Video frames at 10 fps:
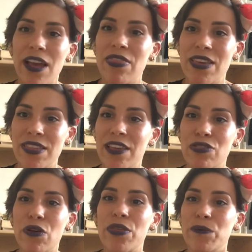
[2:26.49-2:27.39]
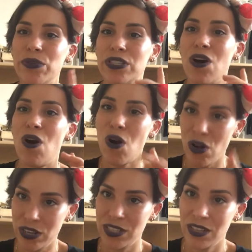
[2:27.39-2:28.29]
thing that I thought that was
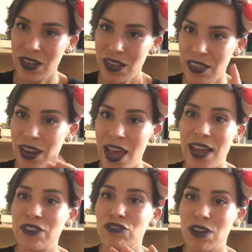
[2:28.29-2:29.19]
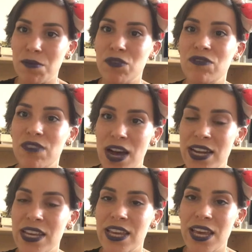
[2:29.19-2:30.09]
odd that I had trouble
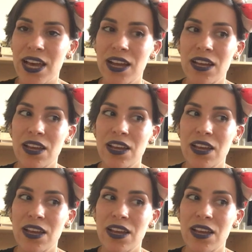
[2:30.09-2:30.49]
finding here